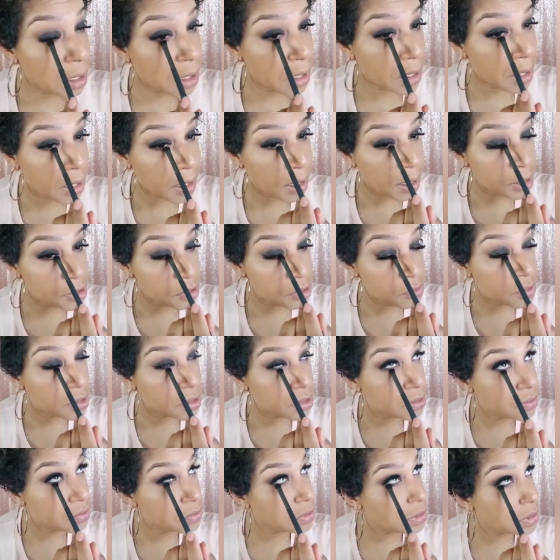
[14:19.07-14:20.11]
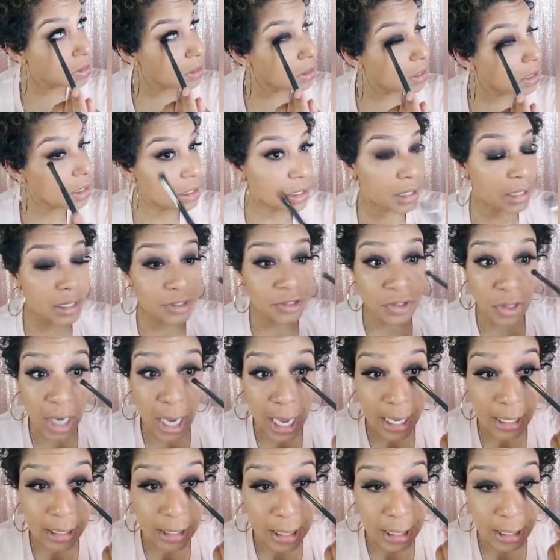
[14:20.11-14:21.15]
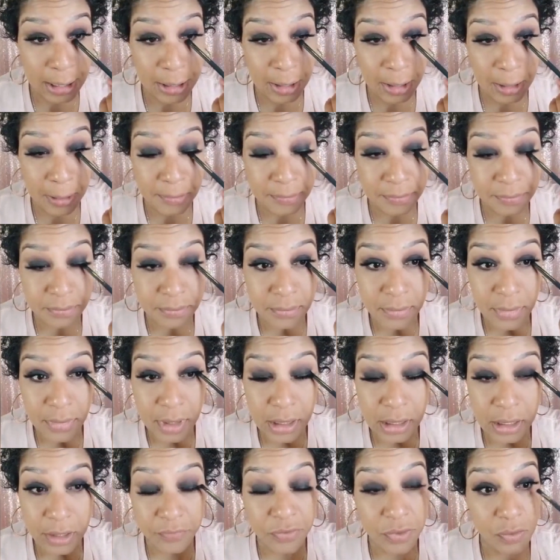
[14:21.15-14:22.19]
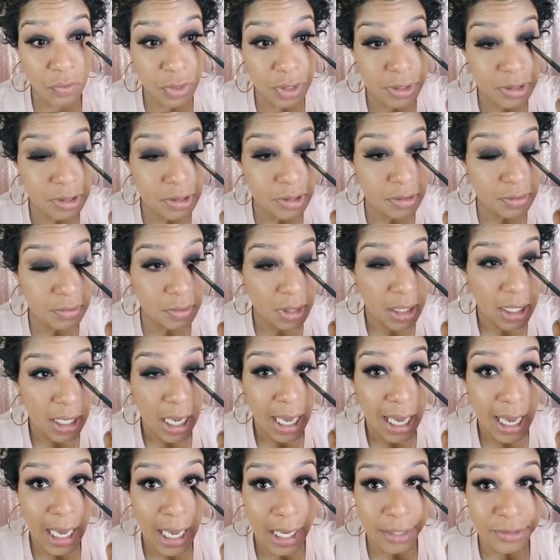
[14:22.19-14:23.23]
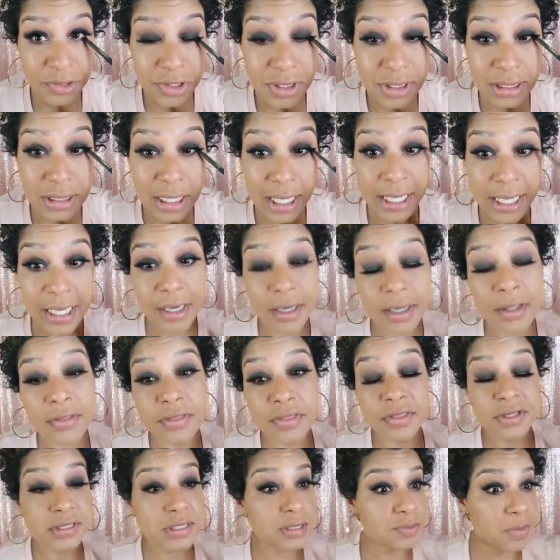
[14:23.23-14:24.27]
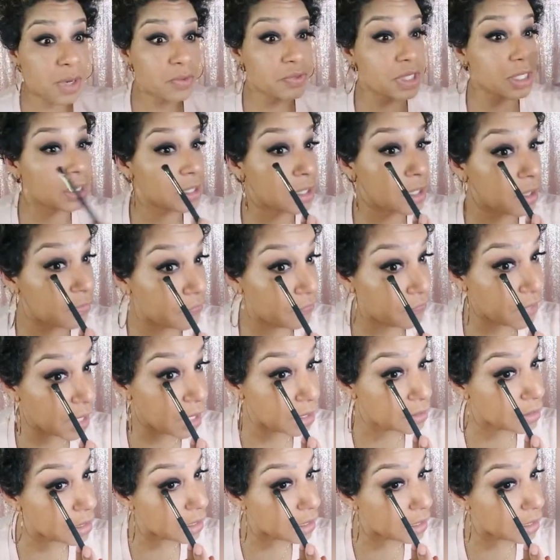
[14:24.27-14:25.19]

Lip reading: you can use your eyeliner if you want to. I just like the smoky effect that it